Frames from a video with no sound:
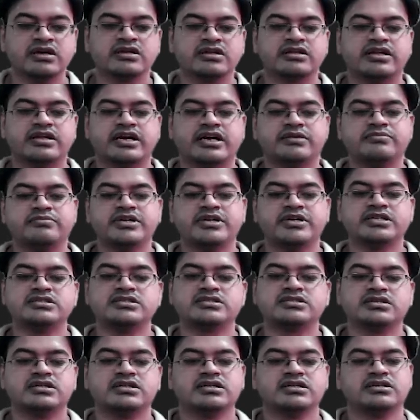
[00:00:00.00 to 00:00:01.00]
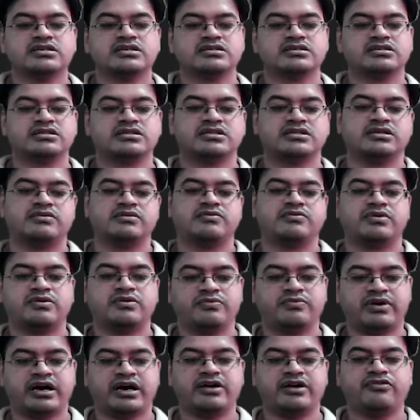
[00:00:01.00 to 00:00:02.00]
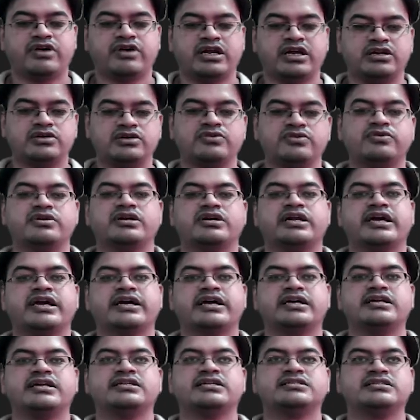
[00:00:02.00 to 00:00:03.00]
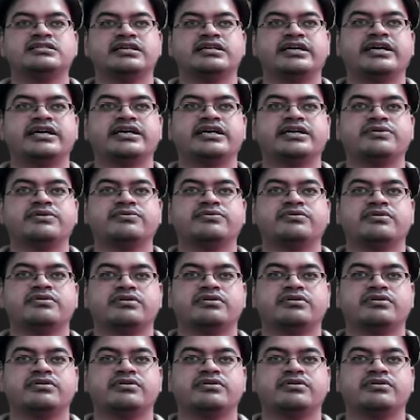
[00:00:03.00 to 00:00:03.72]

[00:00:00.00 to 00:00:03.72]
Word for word: That means the y value taken is negative.